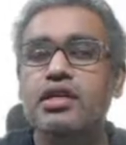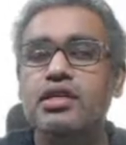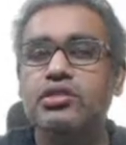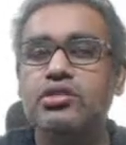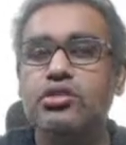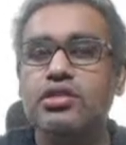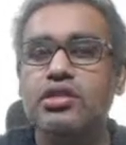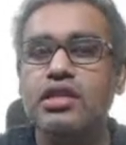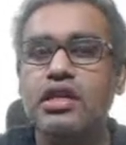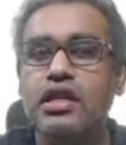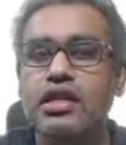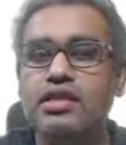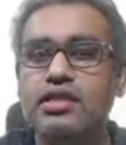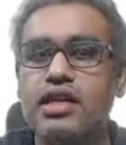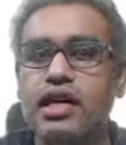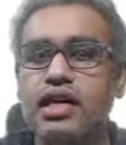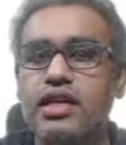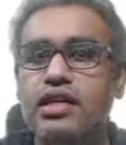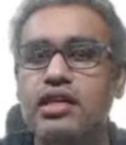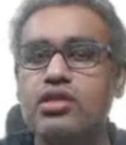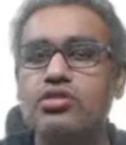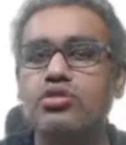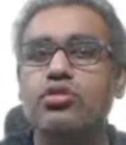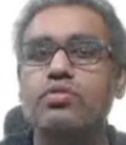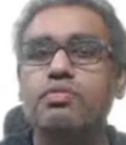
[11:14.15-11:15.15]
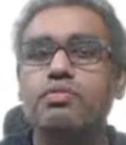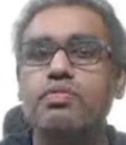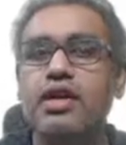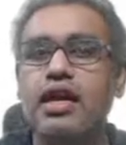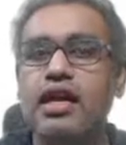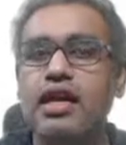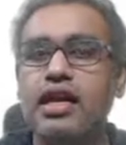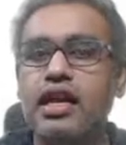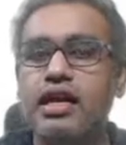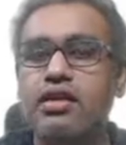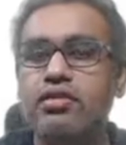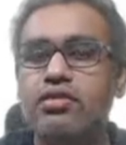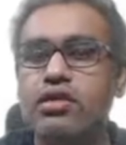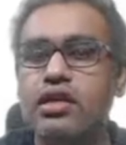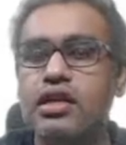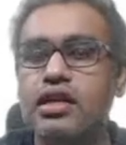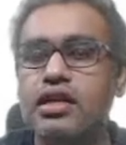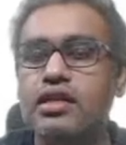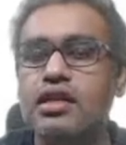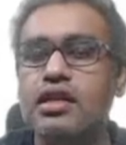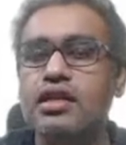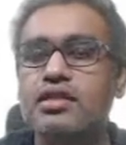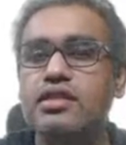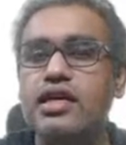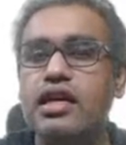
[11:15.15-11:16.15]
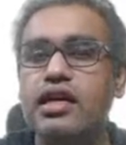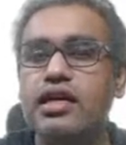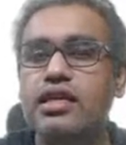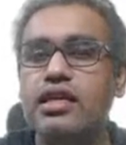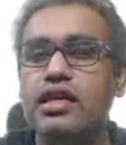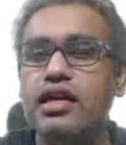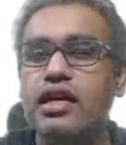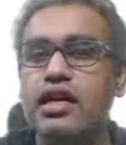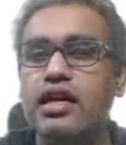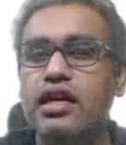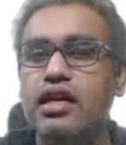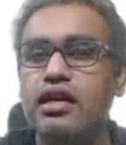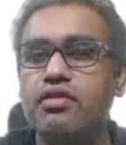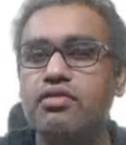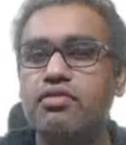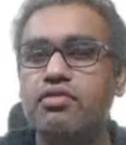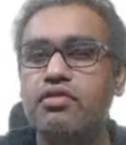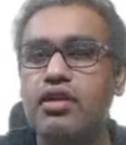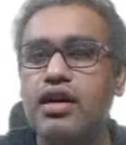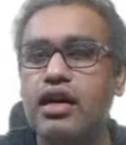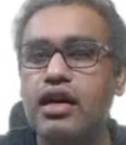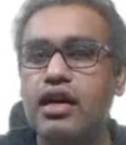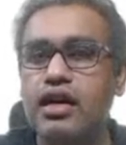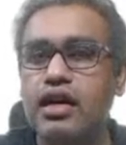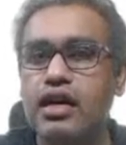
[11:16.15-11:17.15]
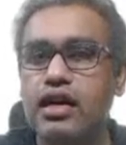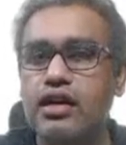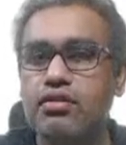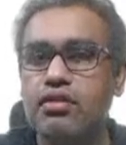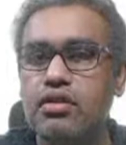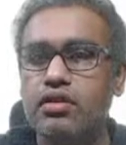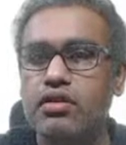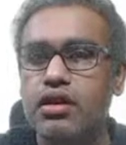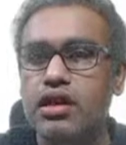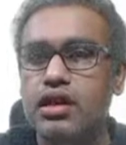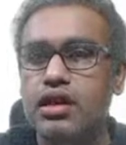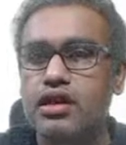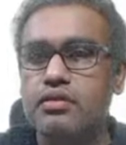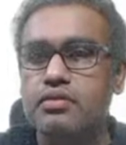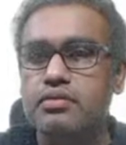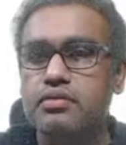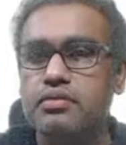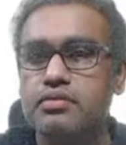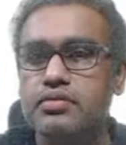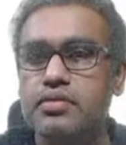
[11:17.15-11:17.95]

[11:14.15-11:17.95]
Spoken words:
So these are the supraclavicular, these are the infraclavicular,